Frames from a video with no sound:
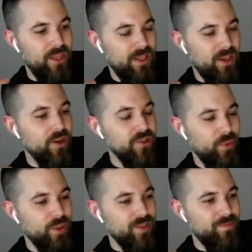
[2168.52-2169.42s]
I think
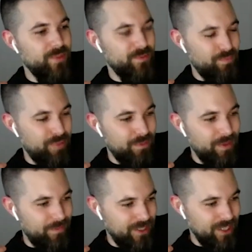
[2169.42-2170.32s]
also what's
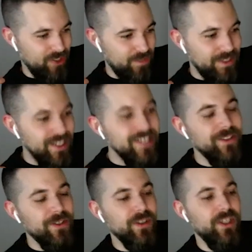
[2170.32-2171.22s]
potentially
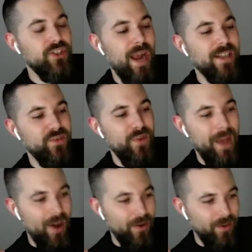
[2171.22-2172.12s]
particularly attractive
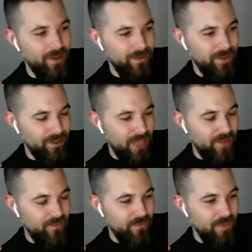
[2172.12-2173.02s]
about,
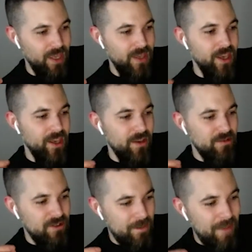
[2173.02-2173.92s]
like, me
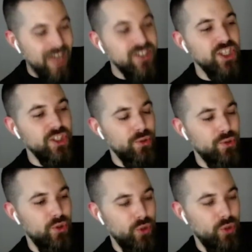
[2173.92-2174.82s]
imagining
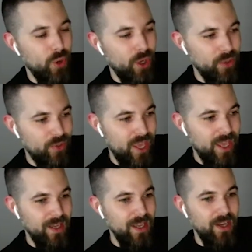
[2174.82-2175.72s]
you do your
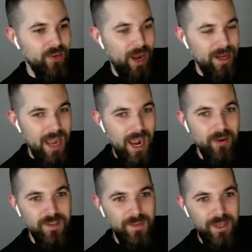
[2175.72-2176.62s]
thing right
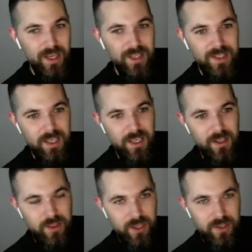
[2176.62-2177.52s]
now is because
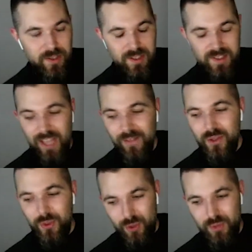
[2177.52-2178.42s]
the scale
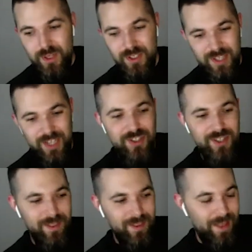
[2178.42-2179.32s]
of The Northman is
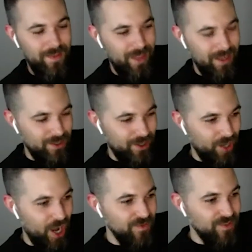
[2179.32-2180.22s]
such that
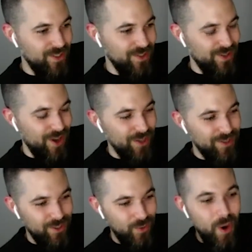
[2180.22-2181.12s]
Tarkovsky's
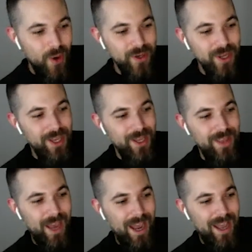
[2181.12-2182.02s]
haunting quote
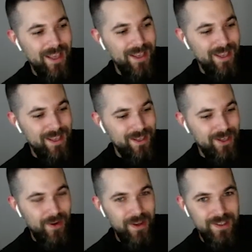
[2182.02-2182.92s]
that
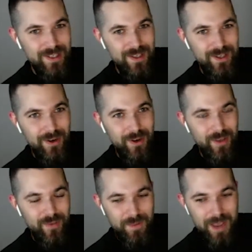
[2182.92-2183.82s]

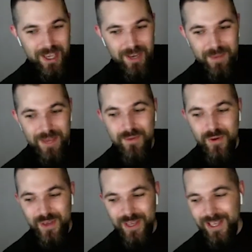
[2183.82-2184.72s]
if you're making a big
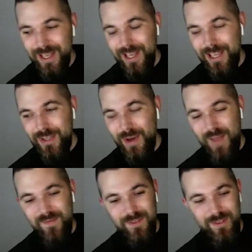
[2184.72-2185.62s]
movie, you
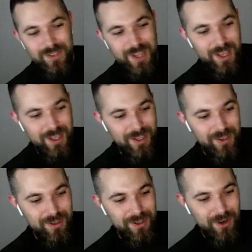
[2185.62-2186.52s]
have to
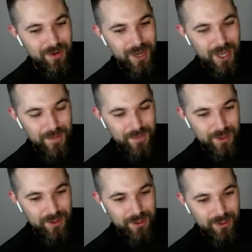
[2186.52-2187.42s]

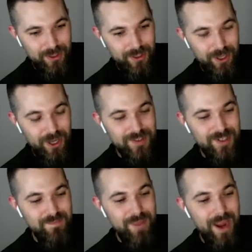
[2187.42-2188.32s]
you're in
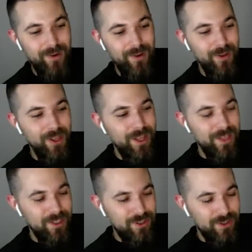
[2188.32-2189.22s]
constant peril
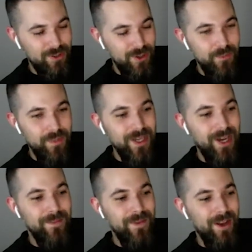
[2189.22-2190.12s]
that you don't
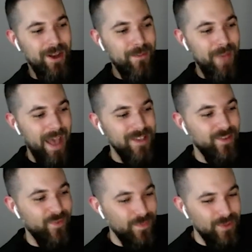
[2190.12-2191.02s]
become a
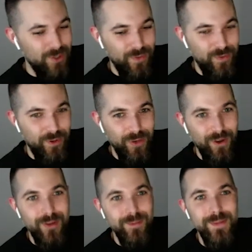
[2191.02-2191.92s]
passive observer
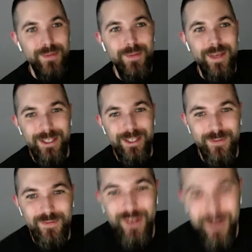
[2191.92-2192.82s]
of other people making